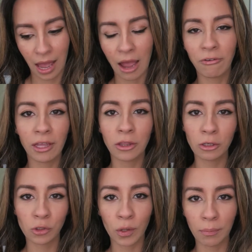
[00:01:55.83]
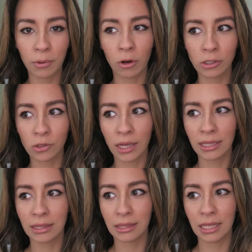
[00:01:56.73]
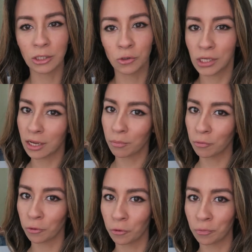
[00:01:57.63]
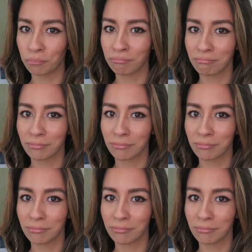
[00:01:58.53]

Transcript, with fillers: I feel like they're sweet, but also like they do take up room.